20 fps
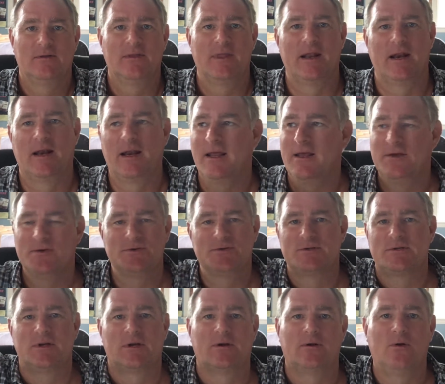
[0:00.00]
than it
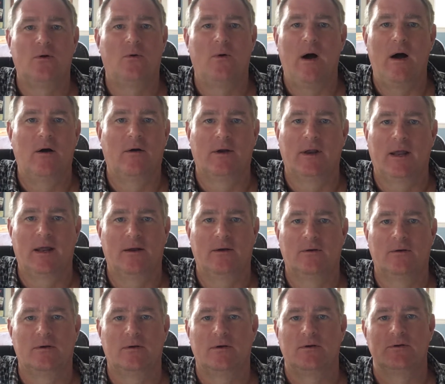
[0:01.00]
is to go out
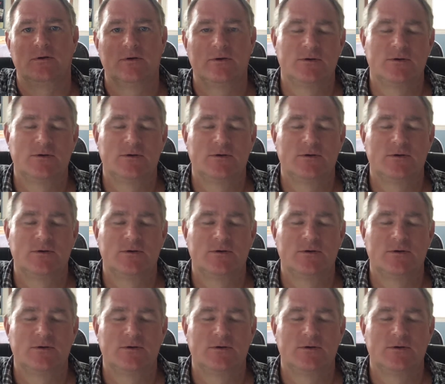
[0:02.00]
and